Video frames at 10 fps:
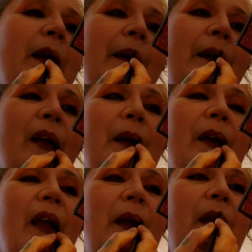And then
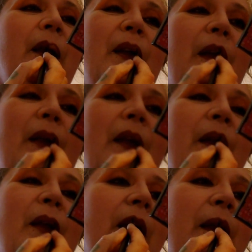I will be
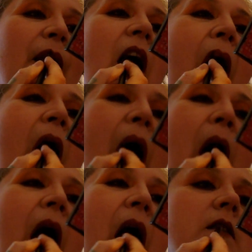going over with a